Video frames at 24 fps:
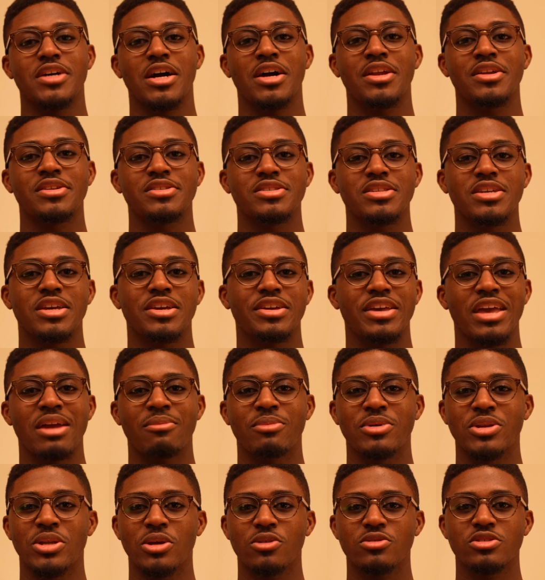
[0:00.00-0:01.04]
honestly, it came
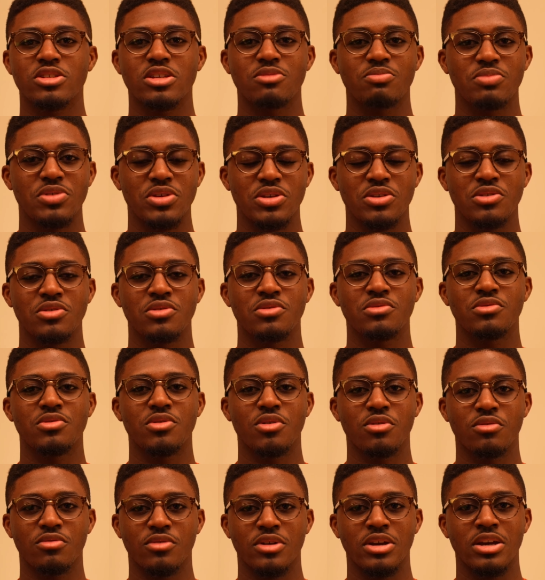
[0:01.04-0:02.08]
with no CPU,
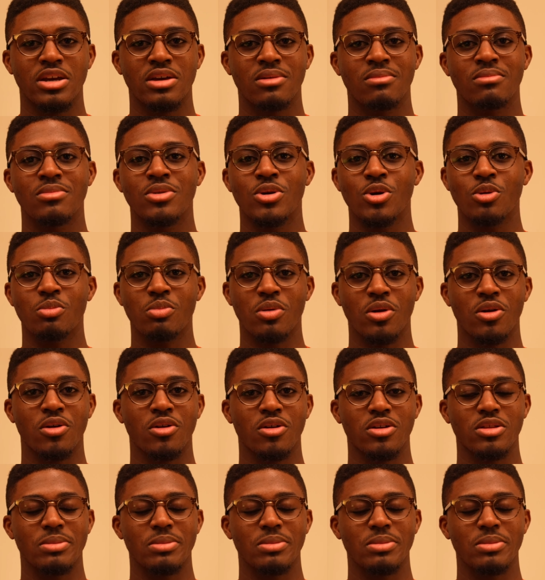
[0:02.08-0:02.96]
no RAM, no perk.